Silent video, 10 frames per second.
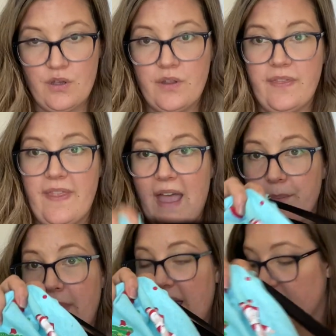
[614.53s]
that
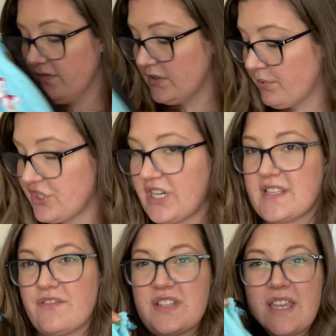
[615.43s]
bag of little projects.
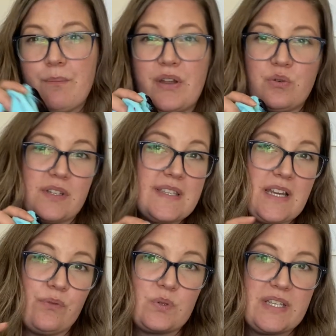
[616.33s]
I've just kept my daughter's
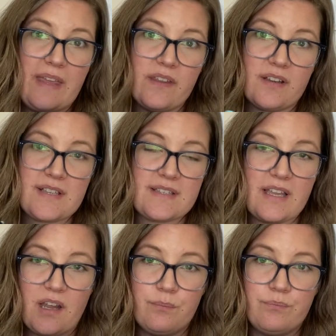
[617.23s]
stuff all together because I was like,
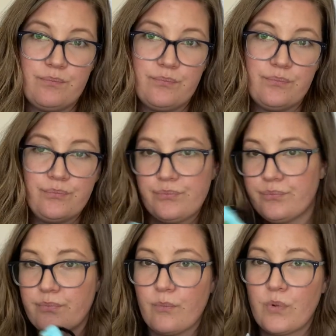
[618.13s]
I'm
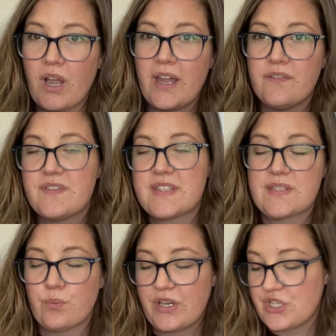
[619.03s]
kind of
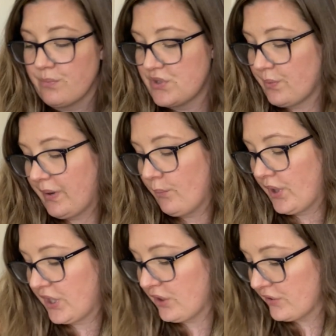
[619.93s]
switching between
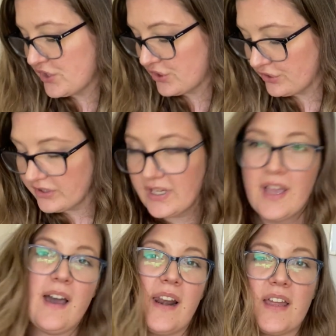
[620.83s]
working on the two,
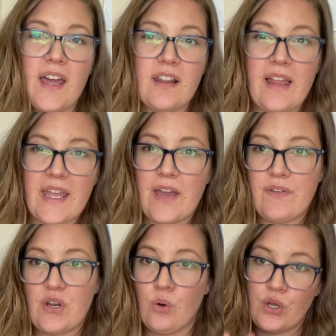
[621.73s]
and I kind of like having
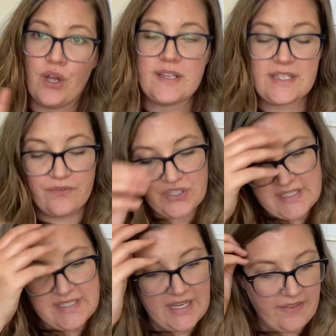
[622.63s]
all her stuff just
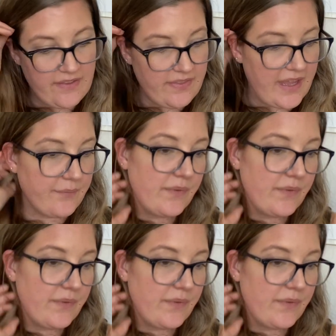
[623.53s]
together there.